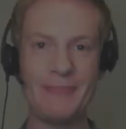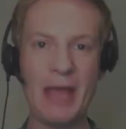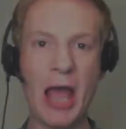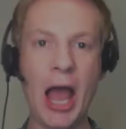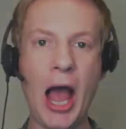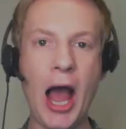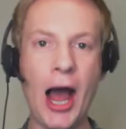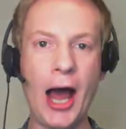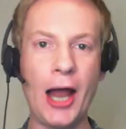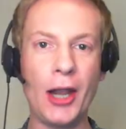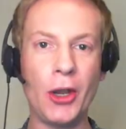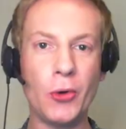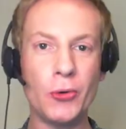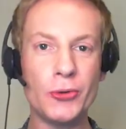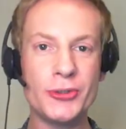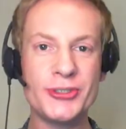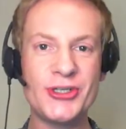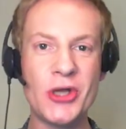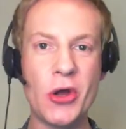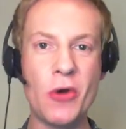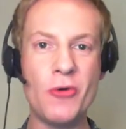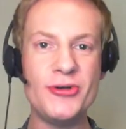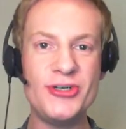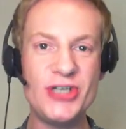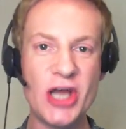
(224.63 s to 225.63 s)
I'll
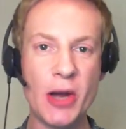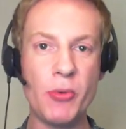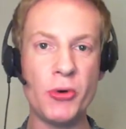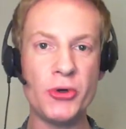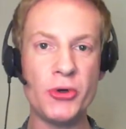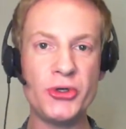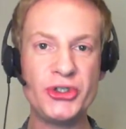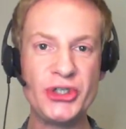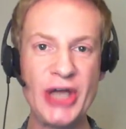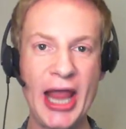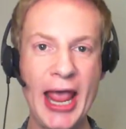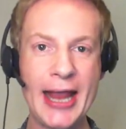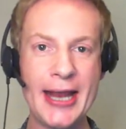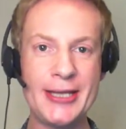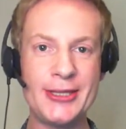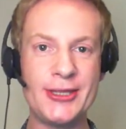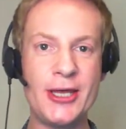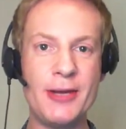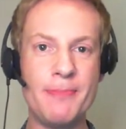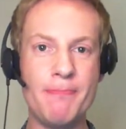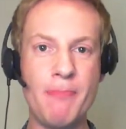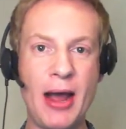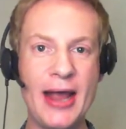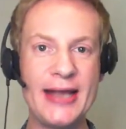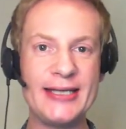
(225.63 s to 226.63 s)
also double check that
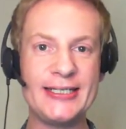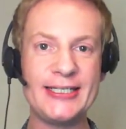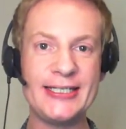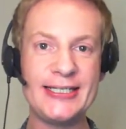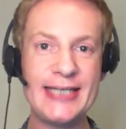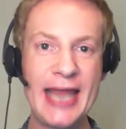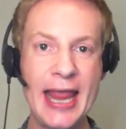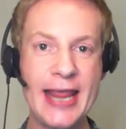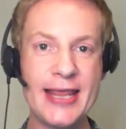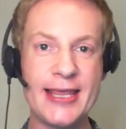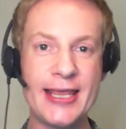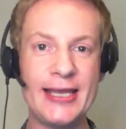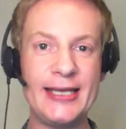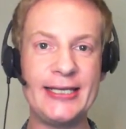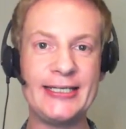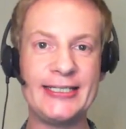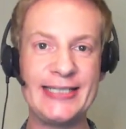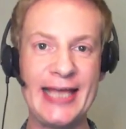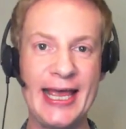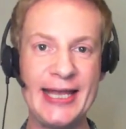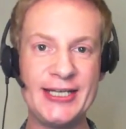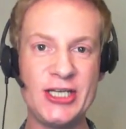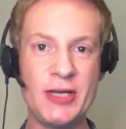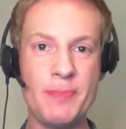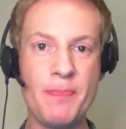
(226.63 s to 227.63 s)
my staking
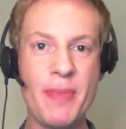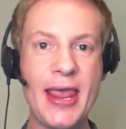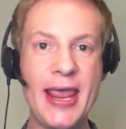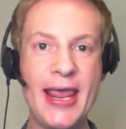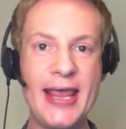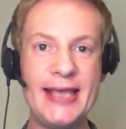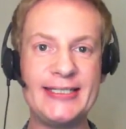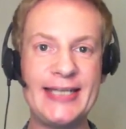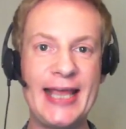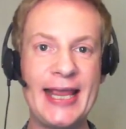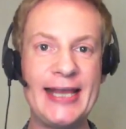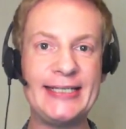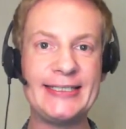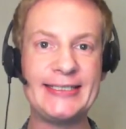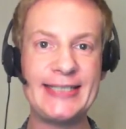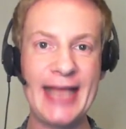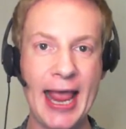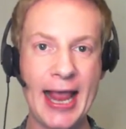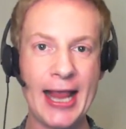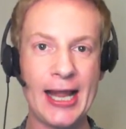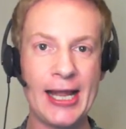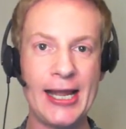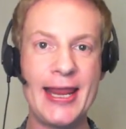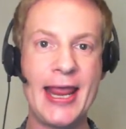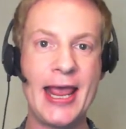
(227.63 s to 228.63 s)
setup is
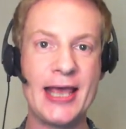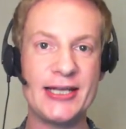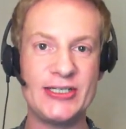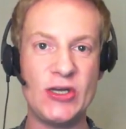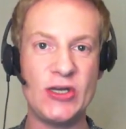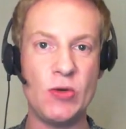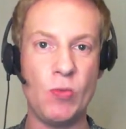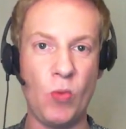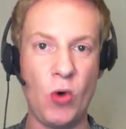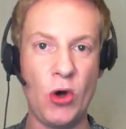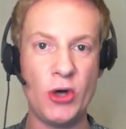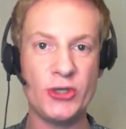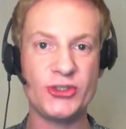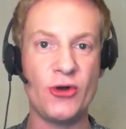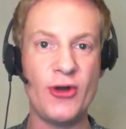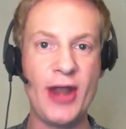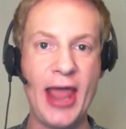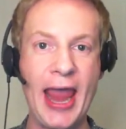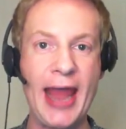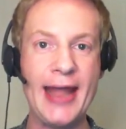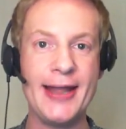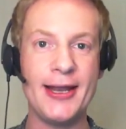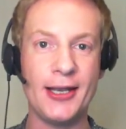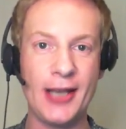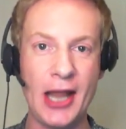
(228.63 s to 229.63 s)
exactly as it was on
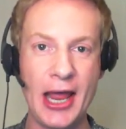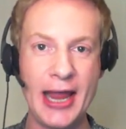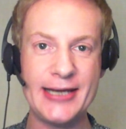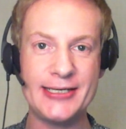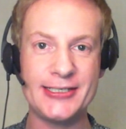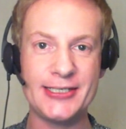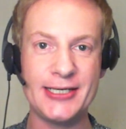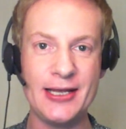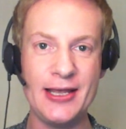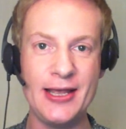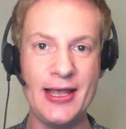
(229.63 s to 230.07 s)
AdaLite